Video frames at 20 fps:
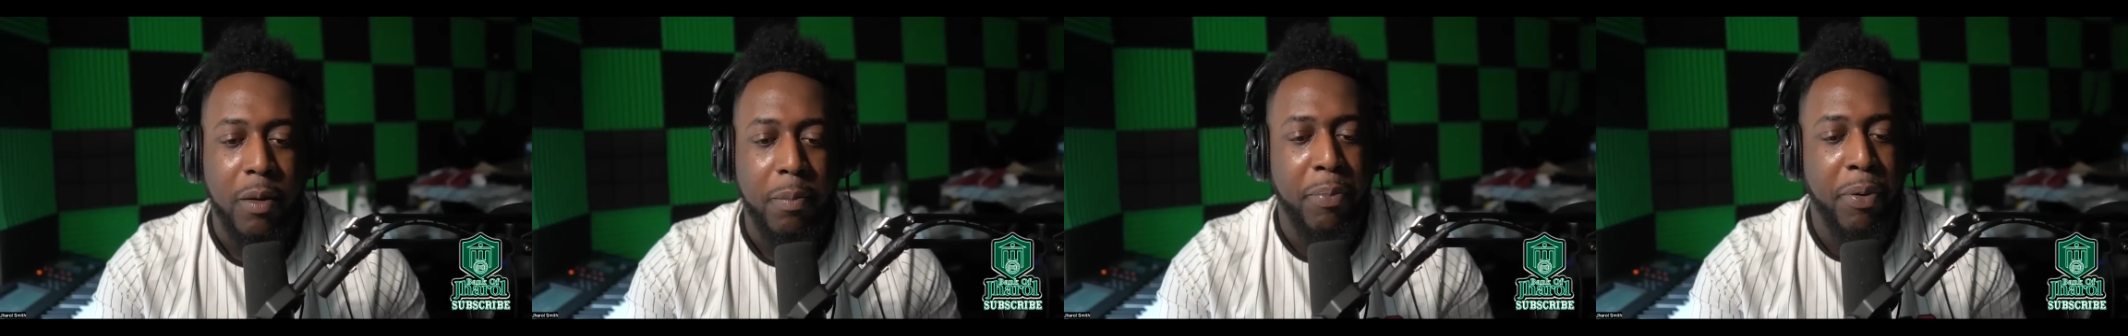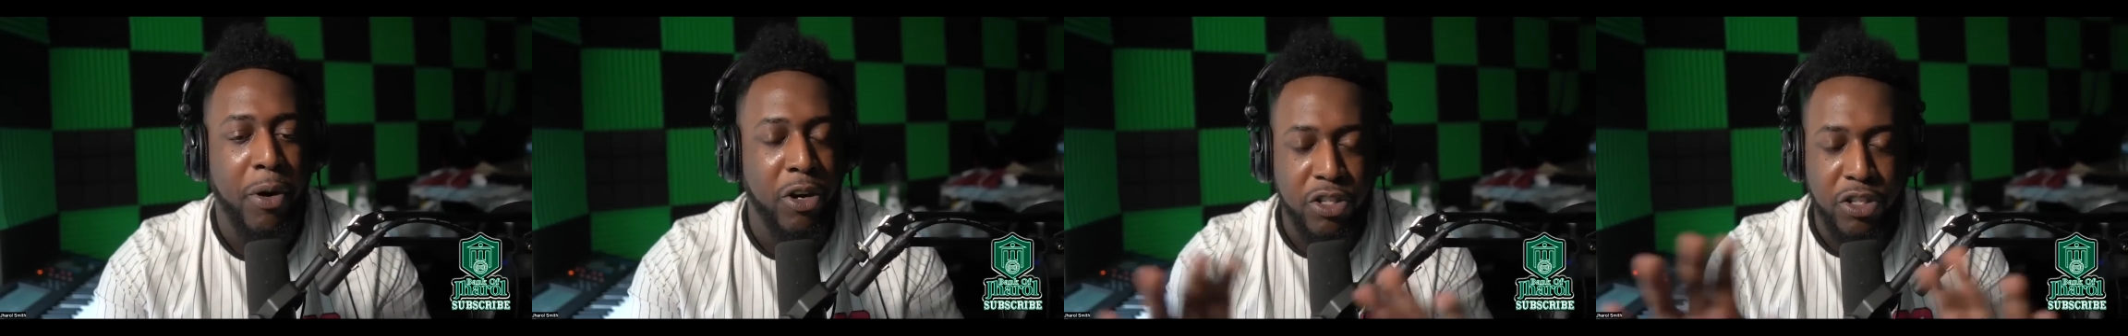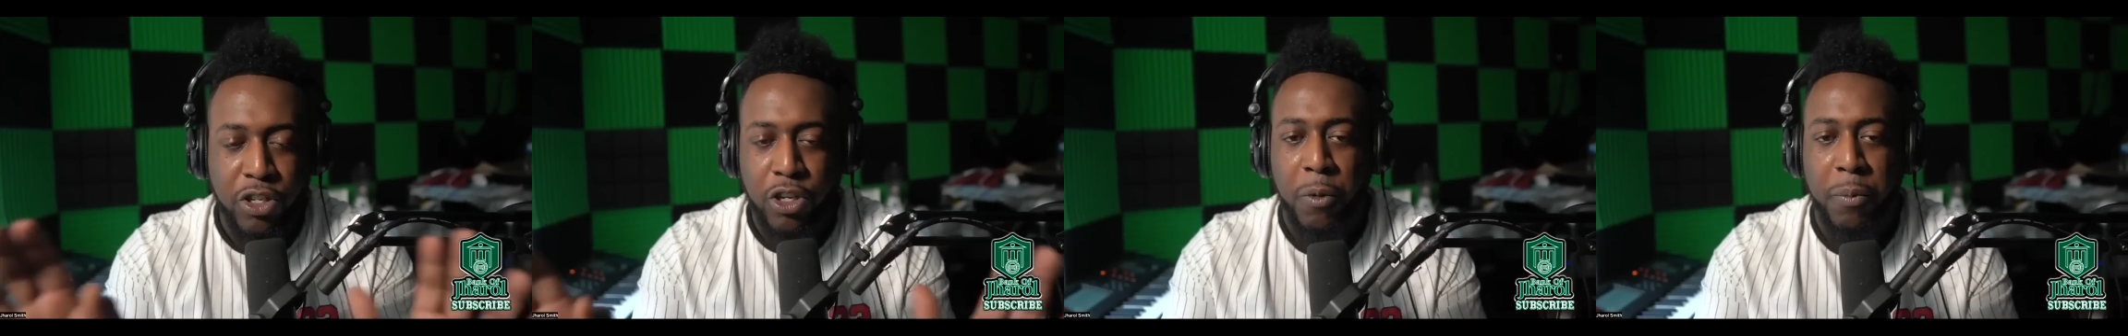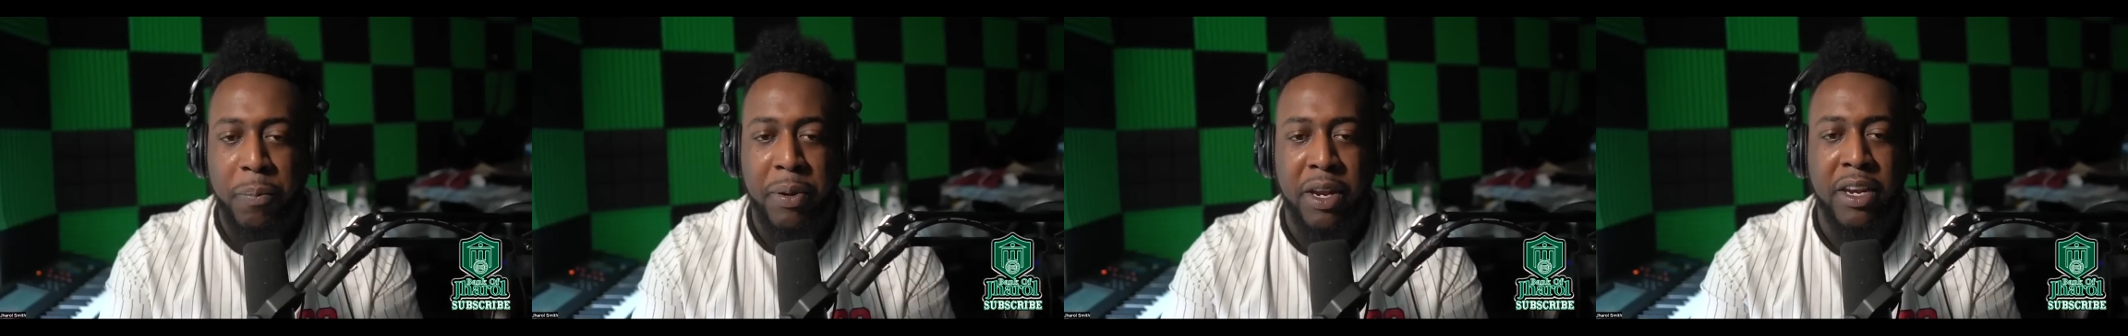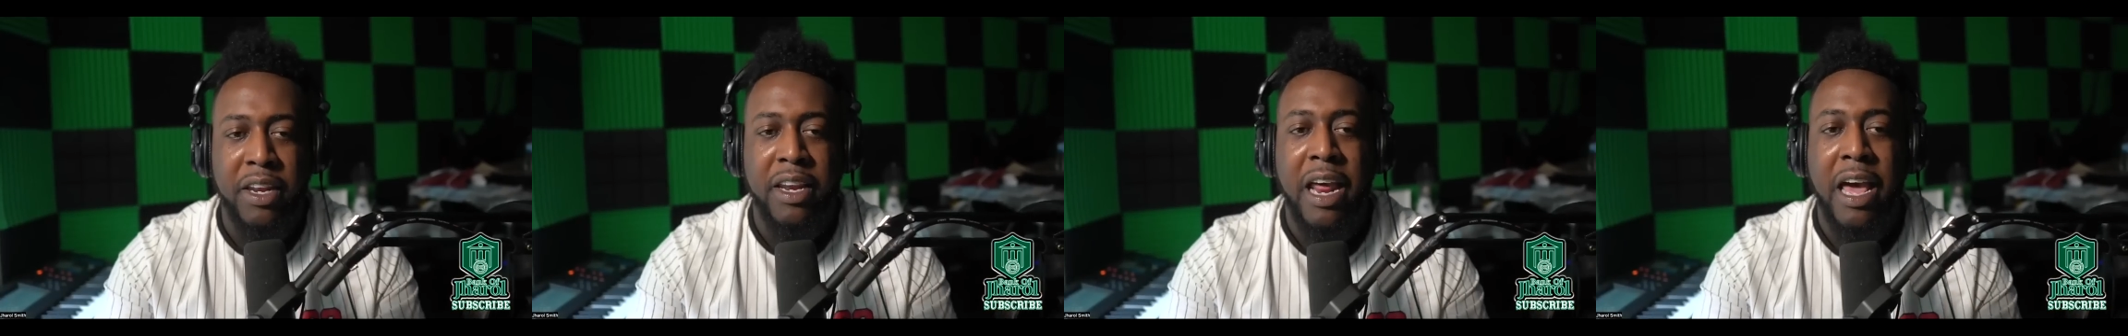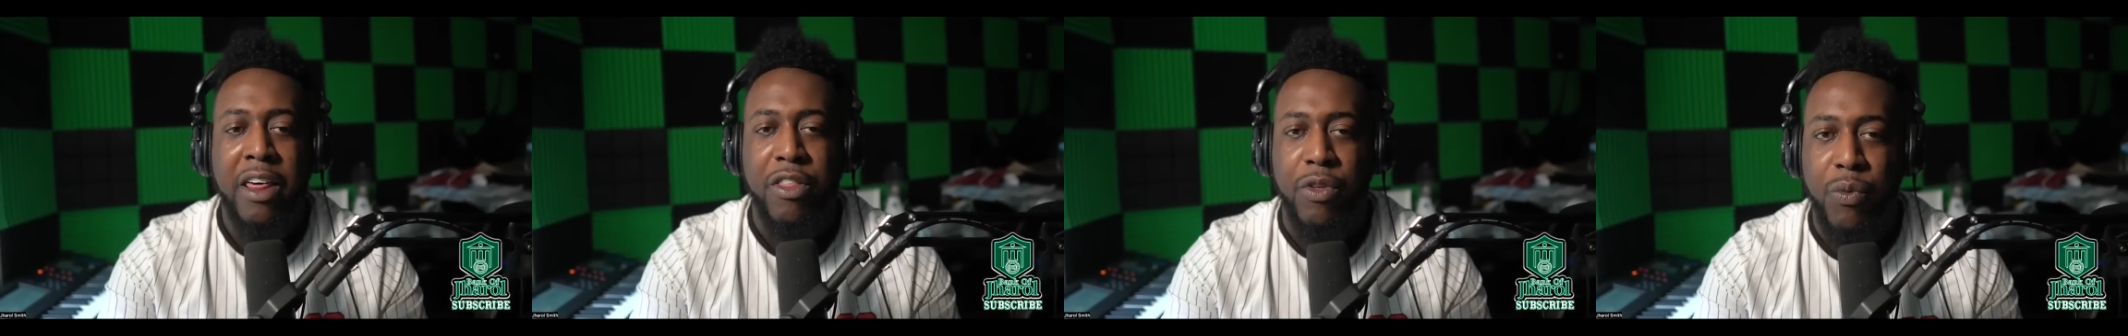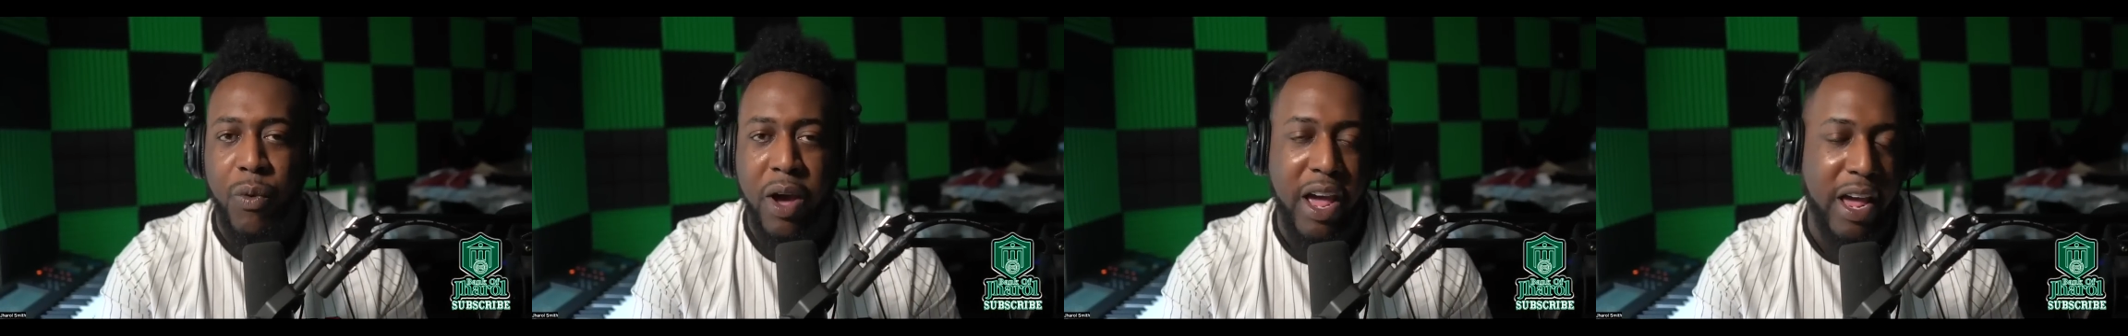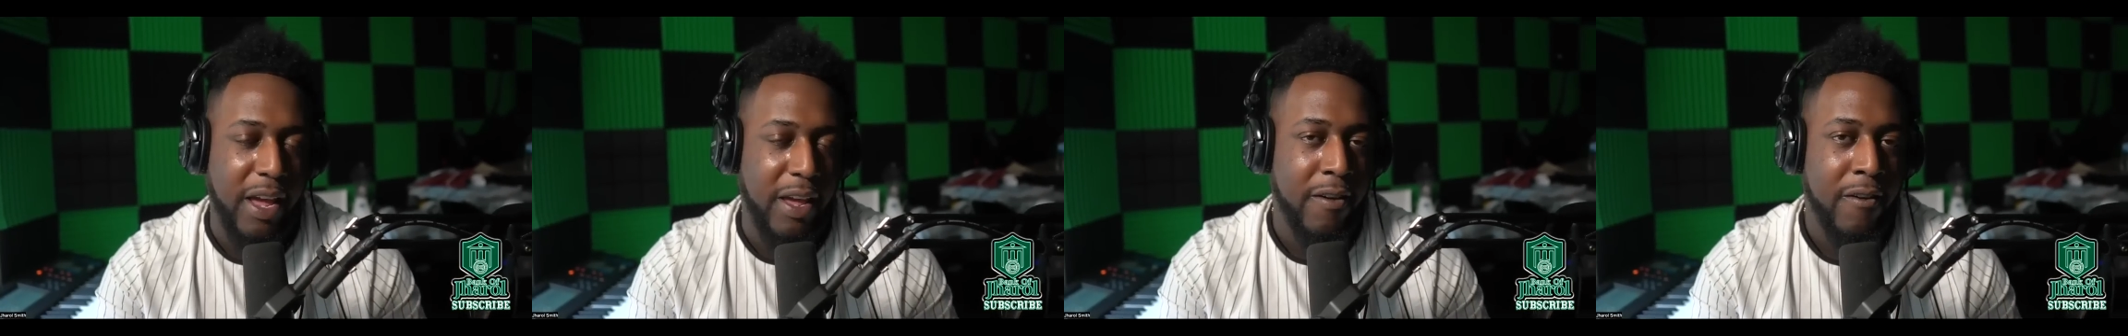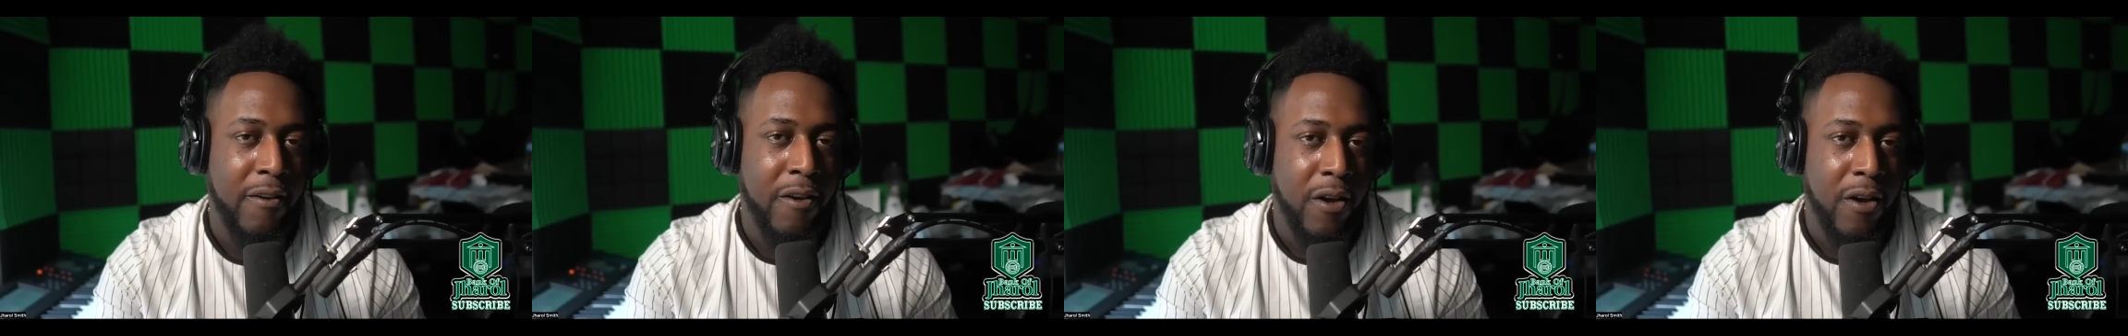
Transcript: personal opinion out of the way.